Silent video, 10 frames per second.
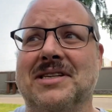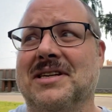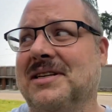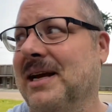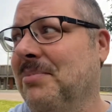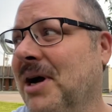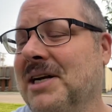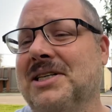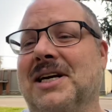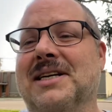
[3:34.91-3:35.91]
is to take pot
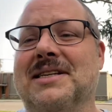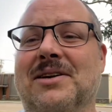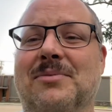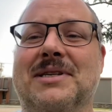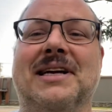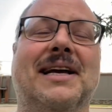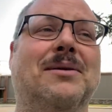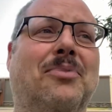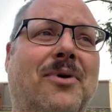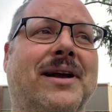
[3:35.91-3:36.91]
shots that are beside the
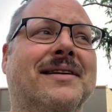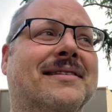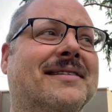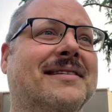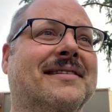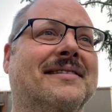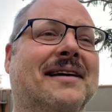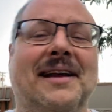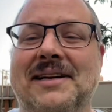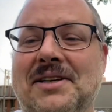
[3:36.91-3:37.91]
point
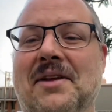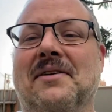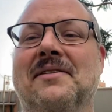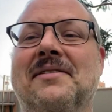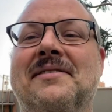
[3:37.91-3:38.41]
at each other.